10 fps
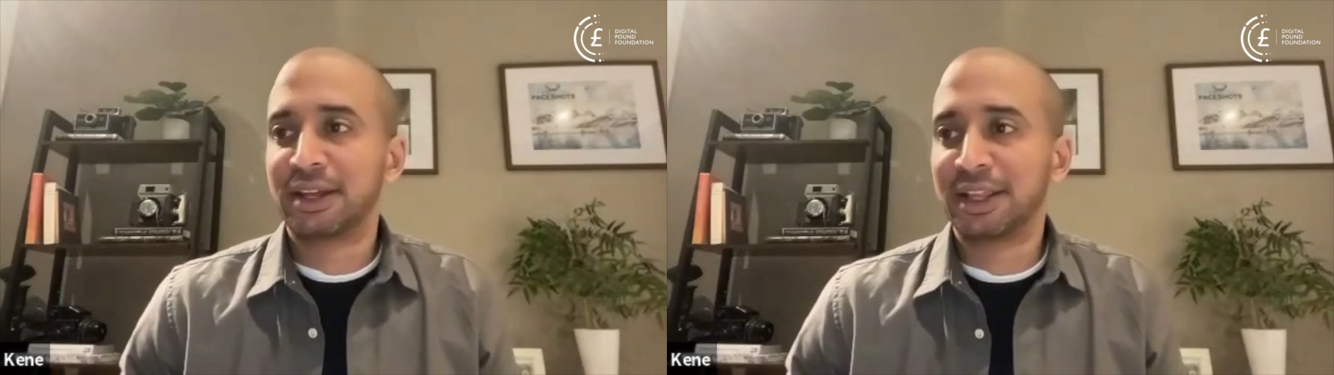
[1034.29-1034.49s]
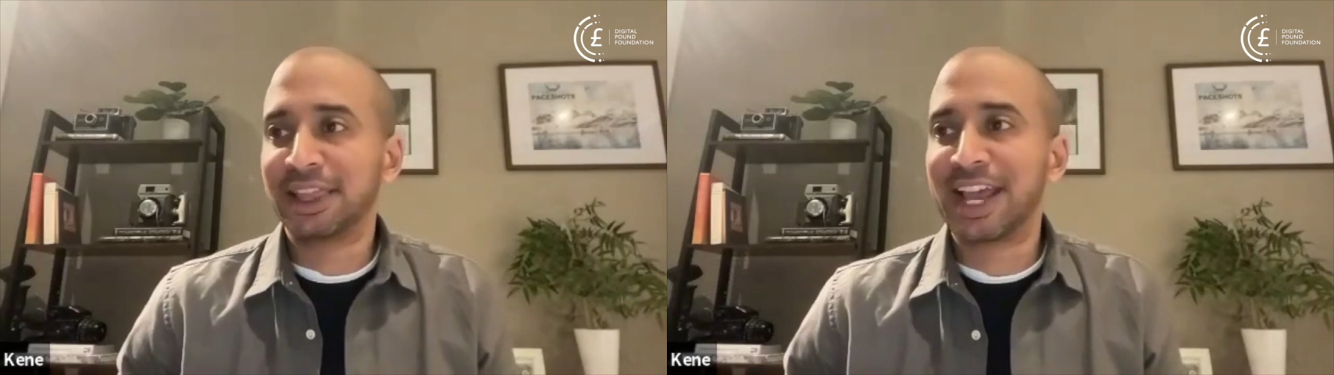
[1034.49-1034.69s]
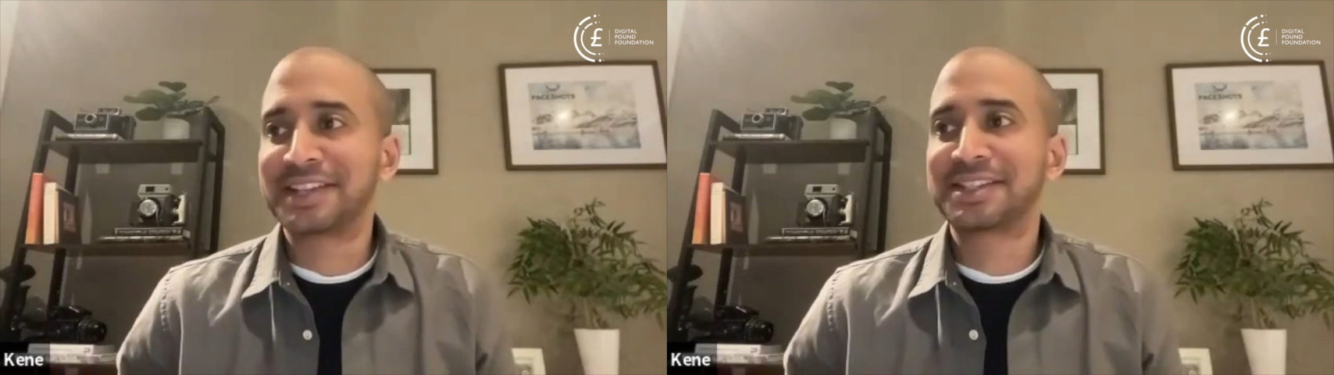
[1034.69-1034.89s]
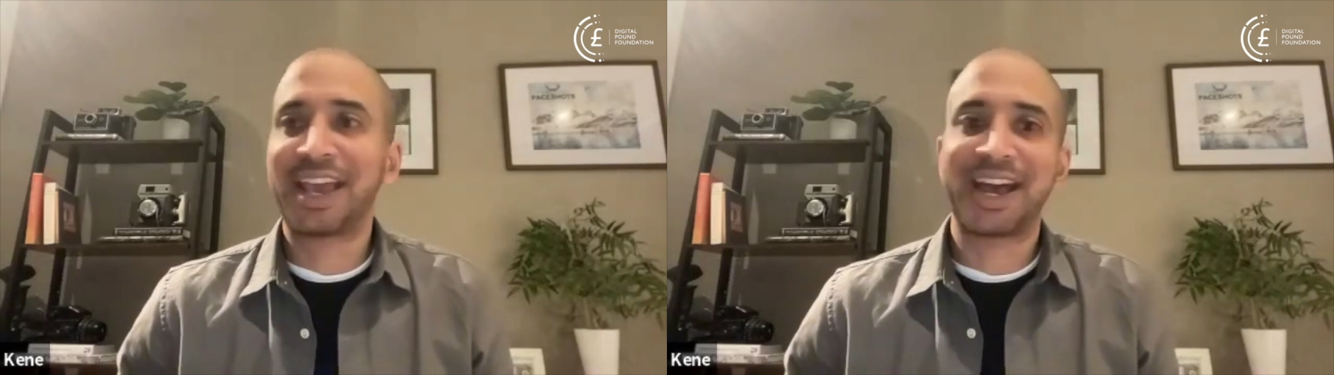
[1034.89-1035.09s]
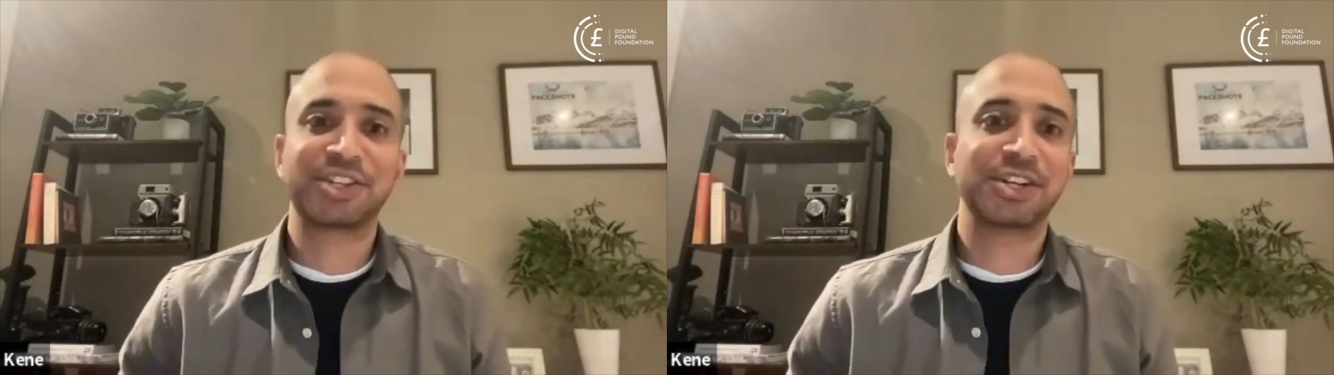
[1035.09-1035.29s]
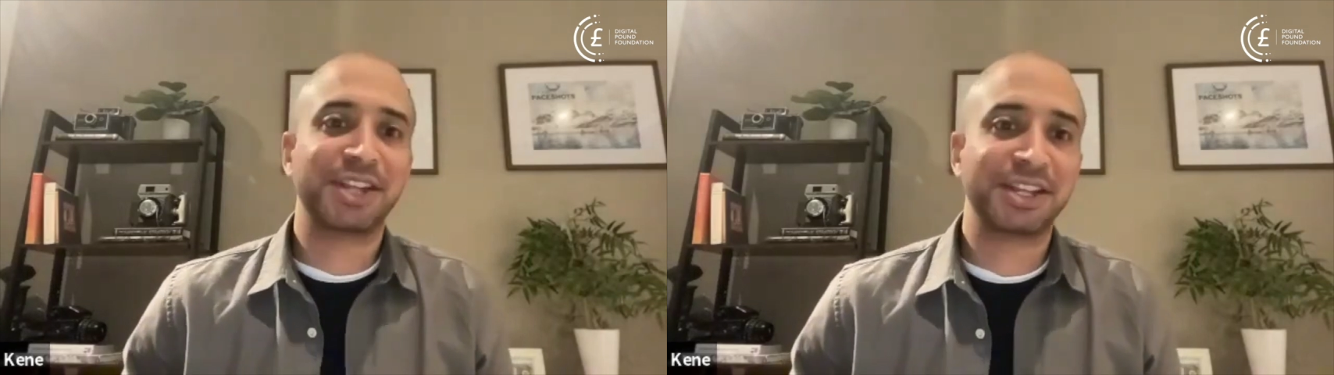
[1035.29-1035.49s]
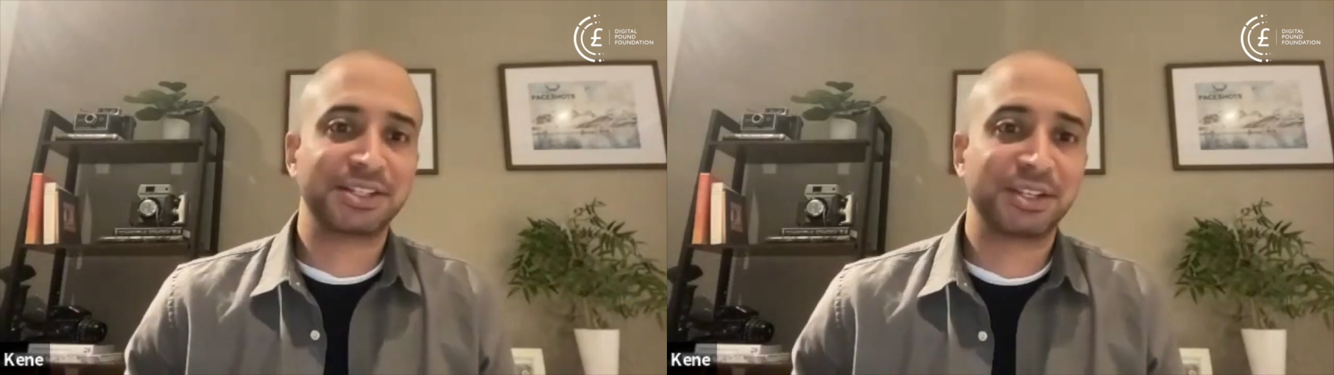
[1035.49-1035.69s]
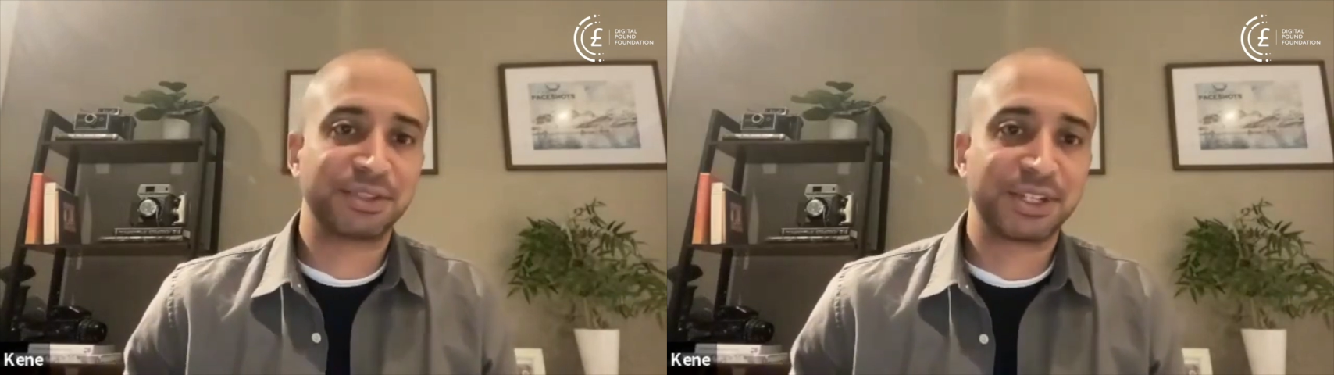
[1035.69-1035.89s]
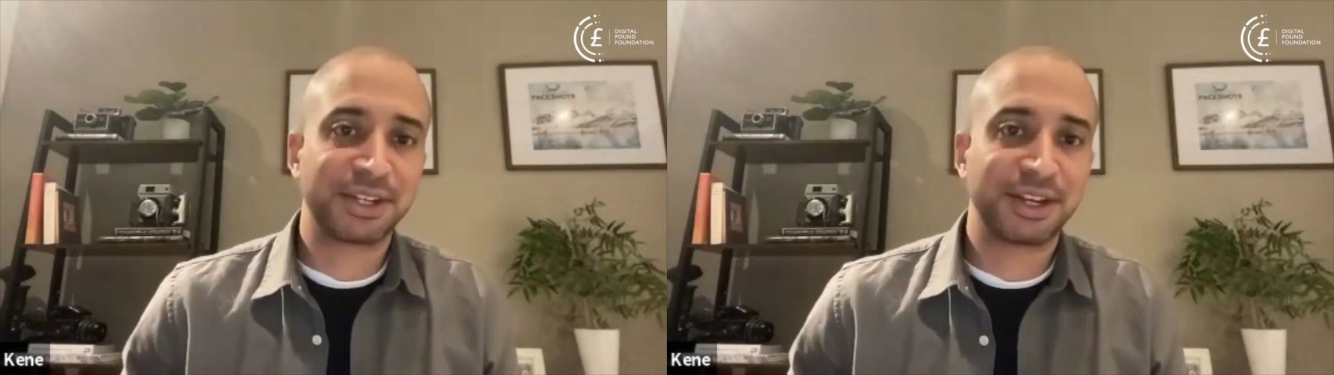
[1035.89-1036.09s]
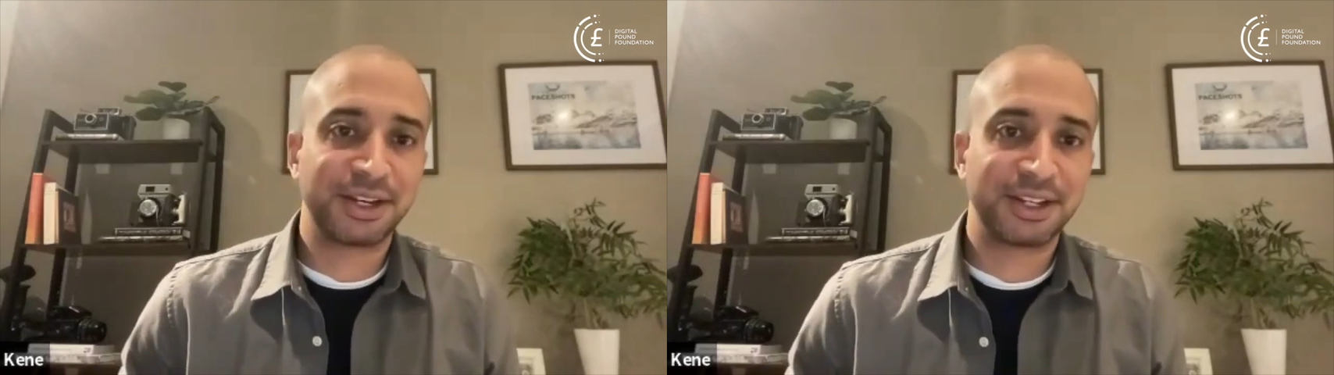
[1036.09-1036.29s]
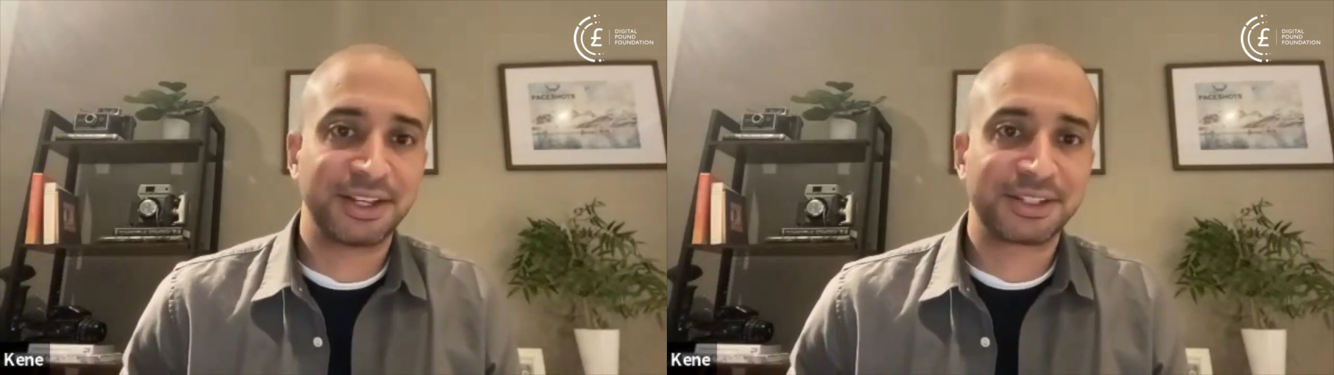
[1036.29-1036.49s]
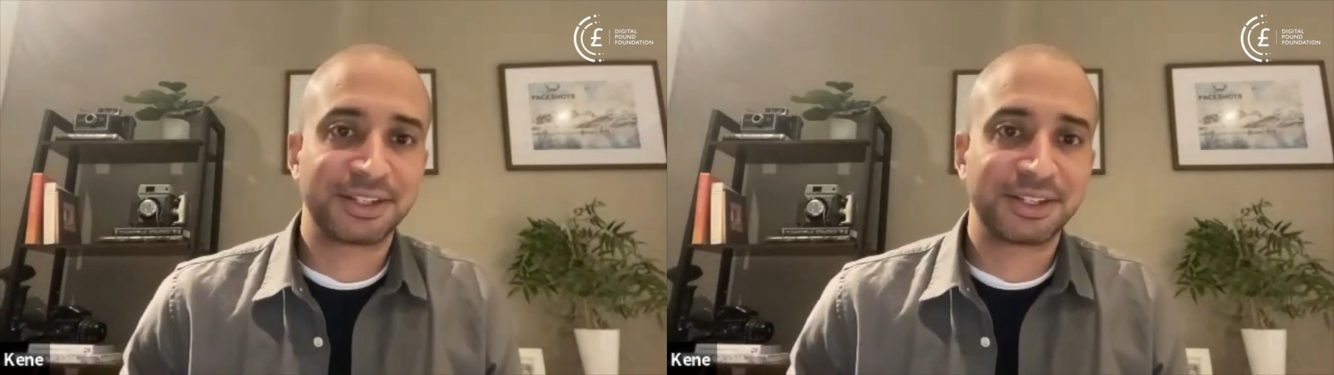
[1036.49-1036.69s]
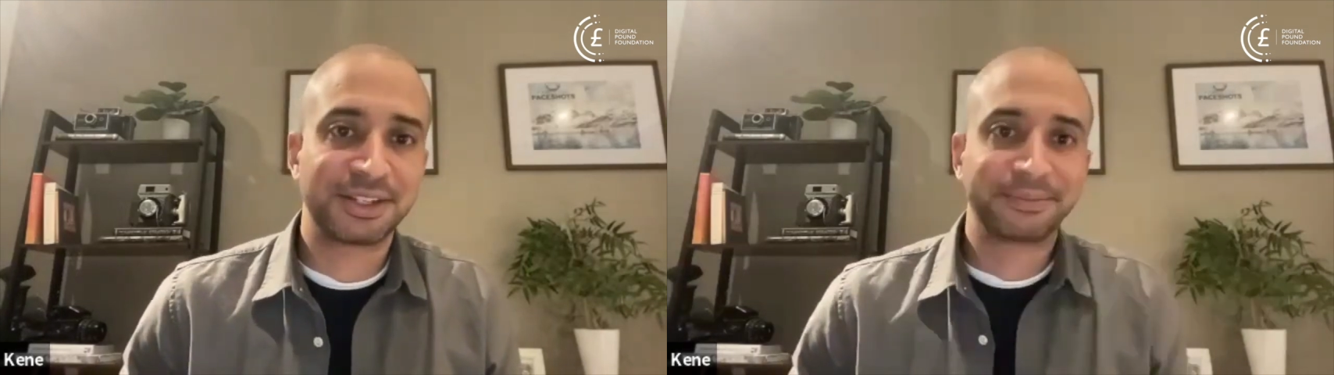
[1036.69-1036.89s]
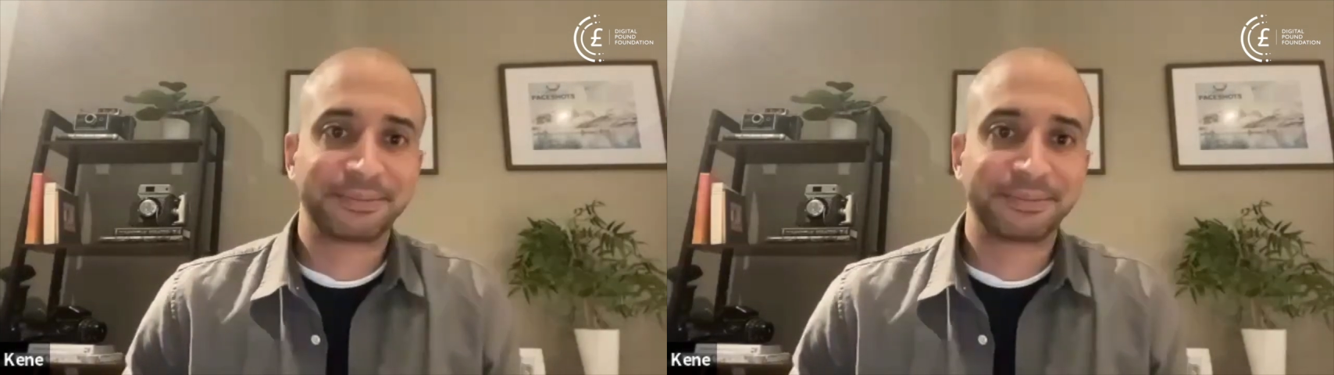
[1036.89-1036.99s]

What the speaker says: less cash intensive society, let's say.